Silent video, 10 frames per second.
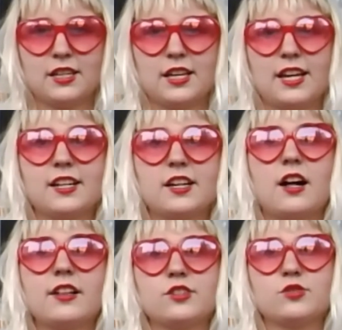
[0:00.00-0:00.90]
In
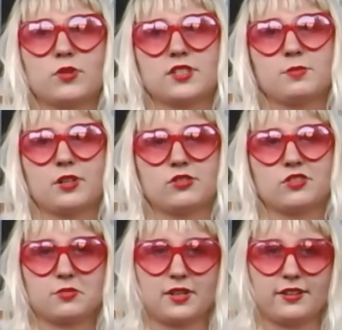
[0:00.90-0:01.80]
college, we're supposed
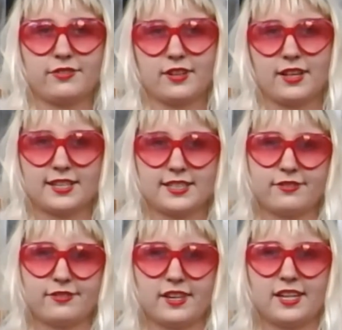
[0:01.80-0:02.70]
to read
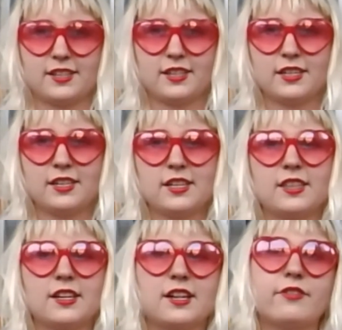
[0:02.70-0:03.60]
philosophy.
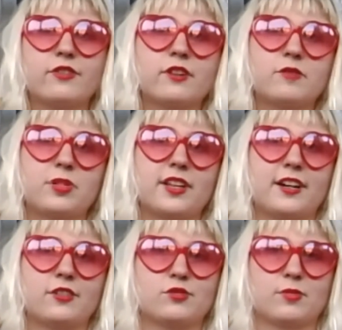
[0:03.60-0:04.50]
The cover of
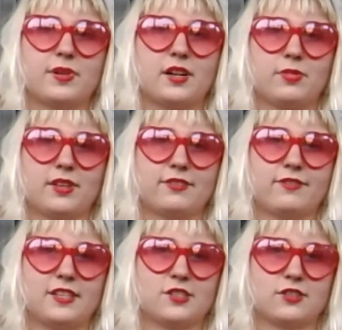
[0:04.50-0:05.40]
Plato's Republic
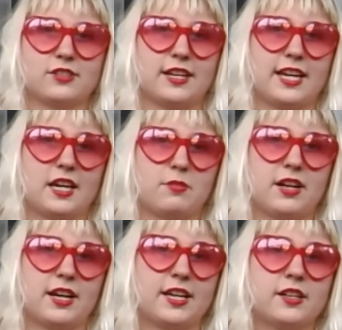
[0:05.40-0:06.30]
features an
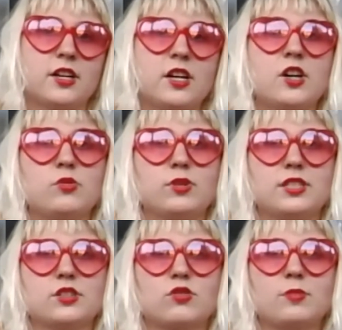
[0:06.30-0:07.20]
ammonite with
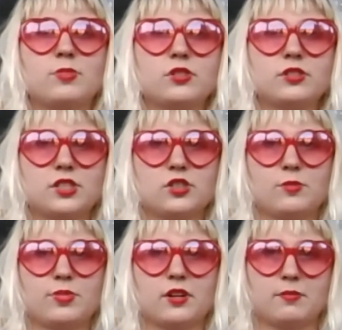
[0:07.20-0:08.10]
scribbled,
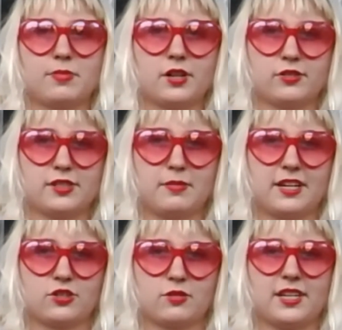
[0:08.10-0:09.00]
superimposed
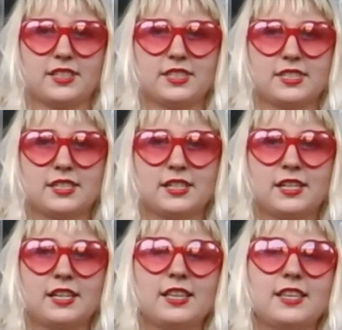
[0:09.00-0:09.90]
measurements.
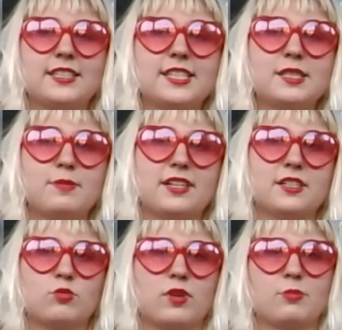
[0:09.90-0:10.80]
This is meant
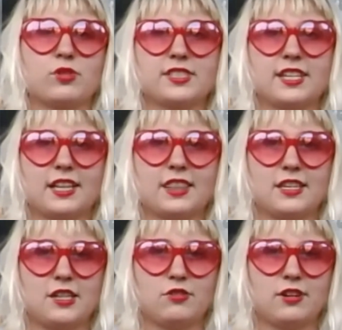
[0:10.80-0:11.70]
to represent the
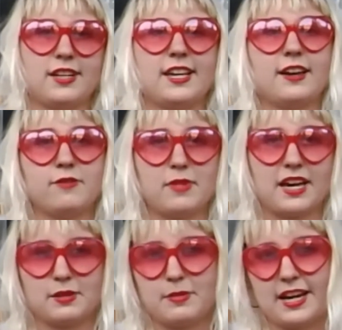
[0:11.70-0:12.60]
unity of
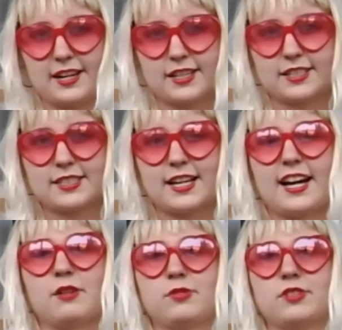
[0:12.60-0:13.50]
mathematics,
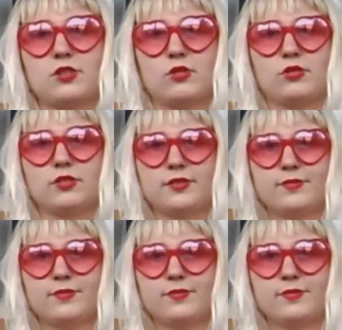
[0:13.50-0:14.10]
I was told.